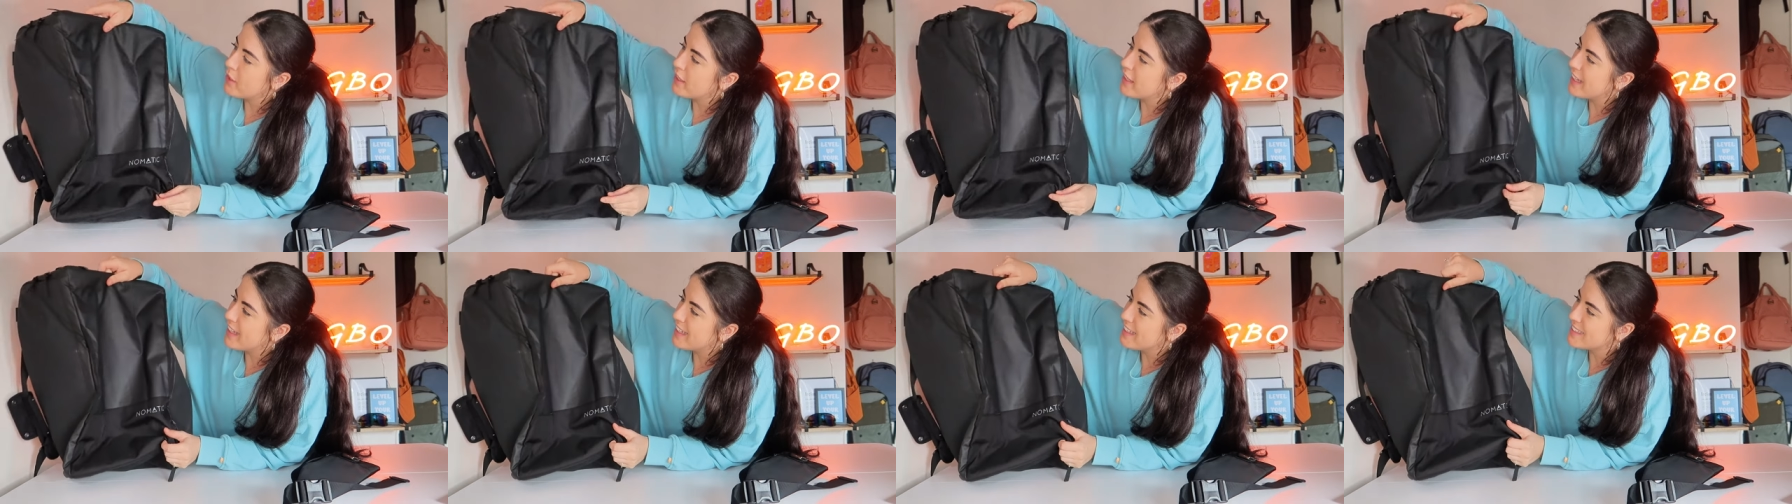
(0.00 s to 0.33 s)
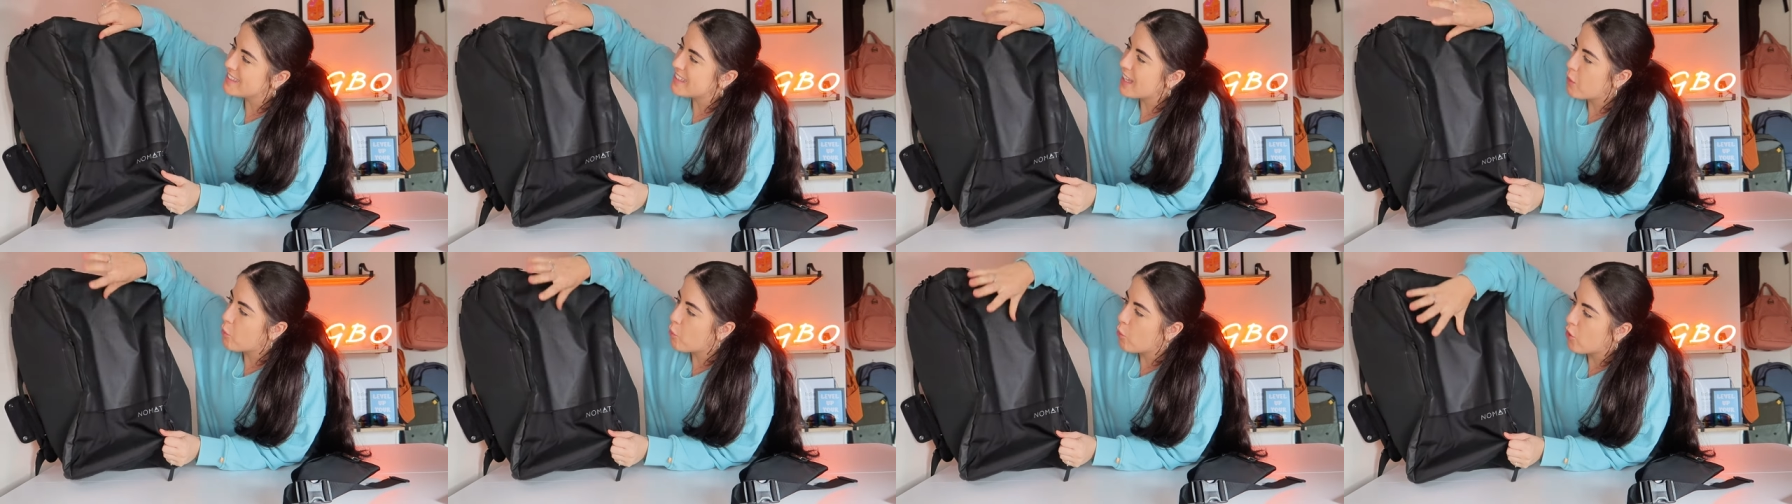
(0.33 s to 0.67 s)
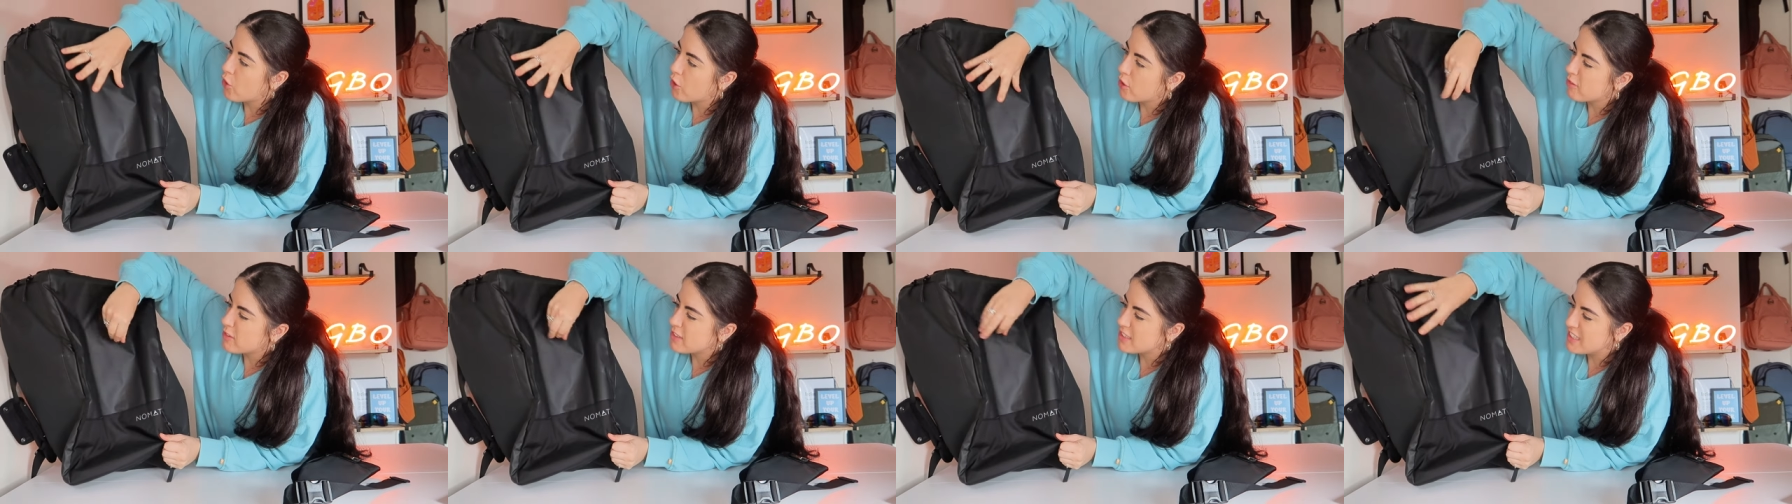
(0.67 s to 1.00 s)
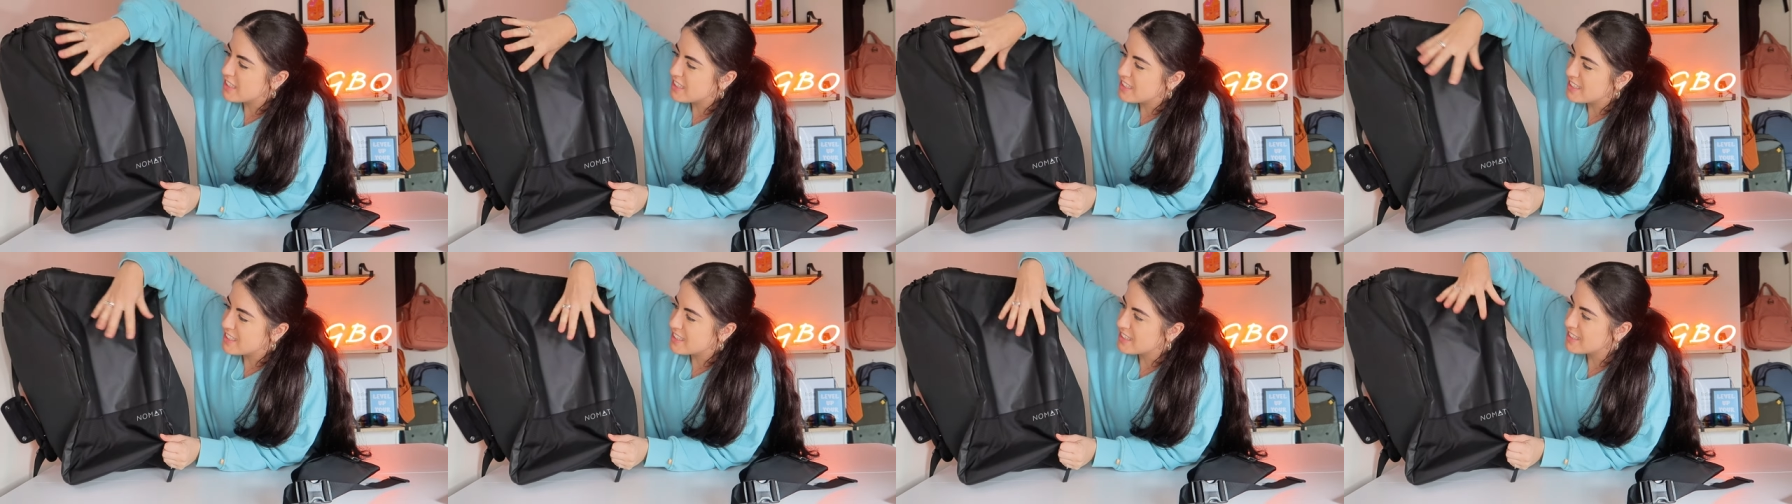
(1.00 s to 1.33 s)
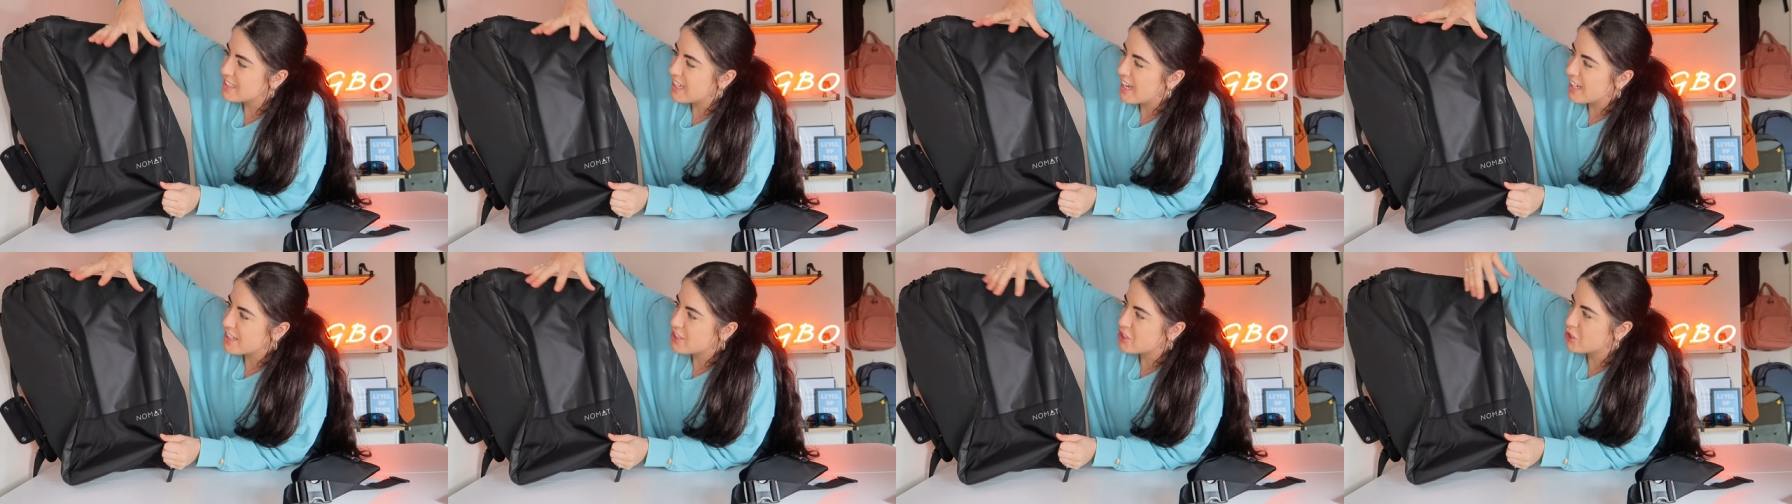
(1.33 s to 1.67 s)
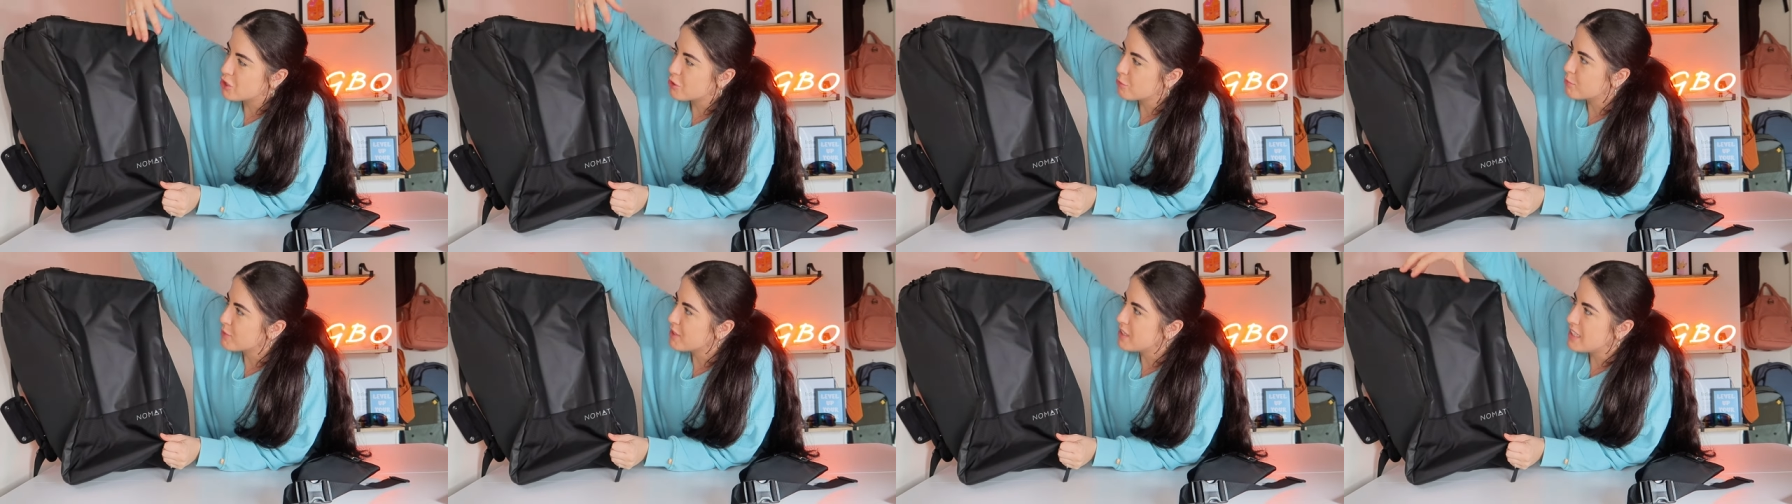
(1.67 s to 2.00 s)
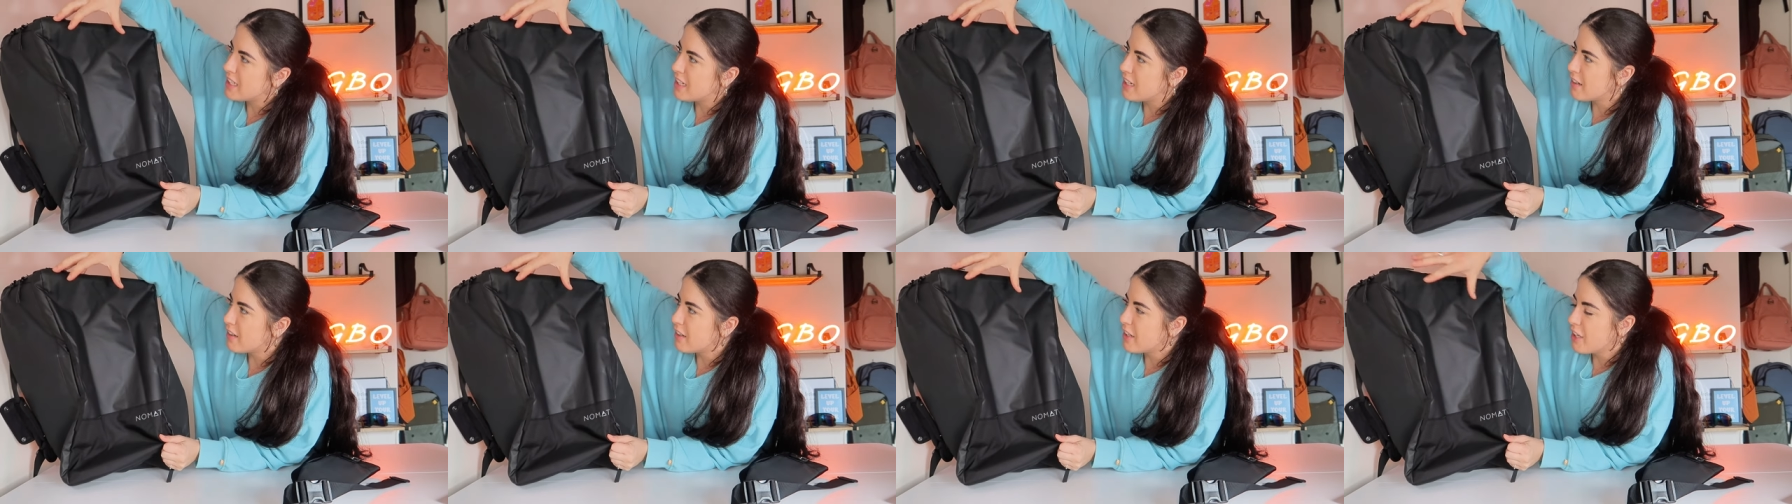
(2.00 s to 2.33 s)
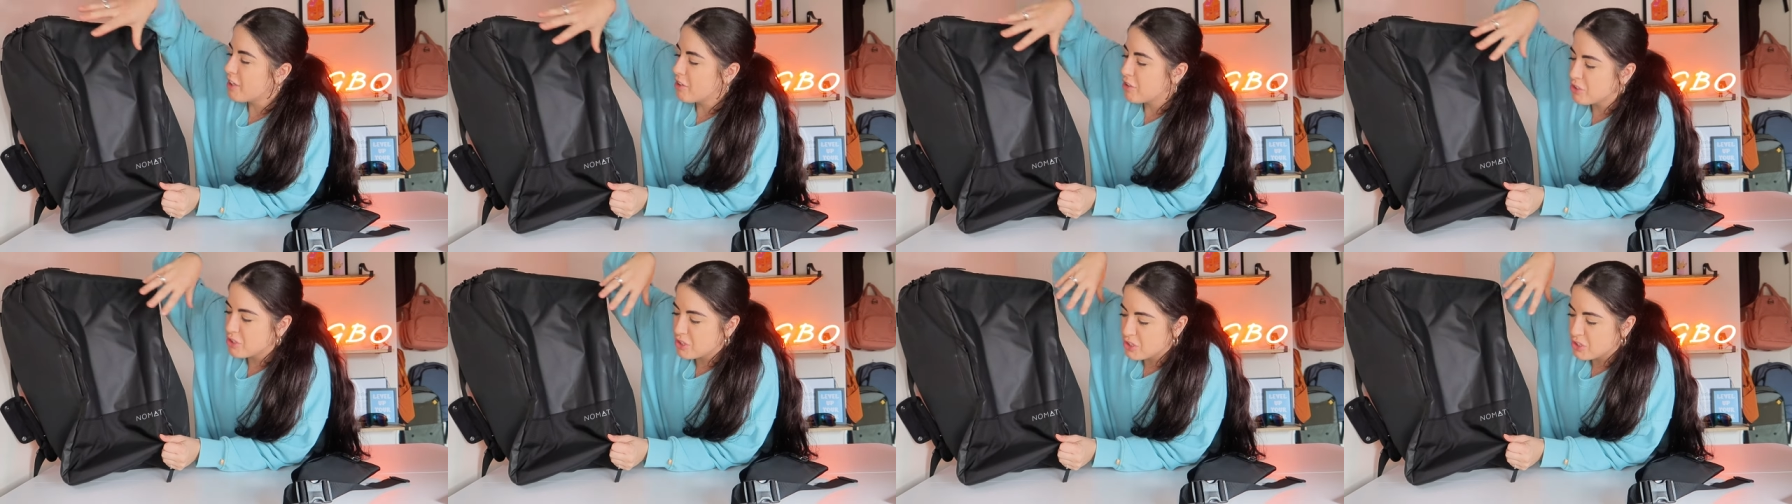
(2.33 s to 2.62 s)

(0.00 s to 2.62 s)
It is that water resistant texture material.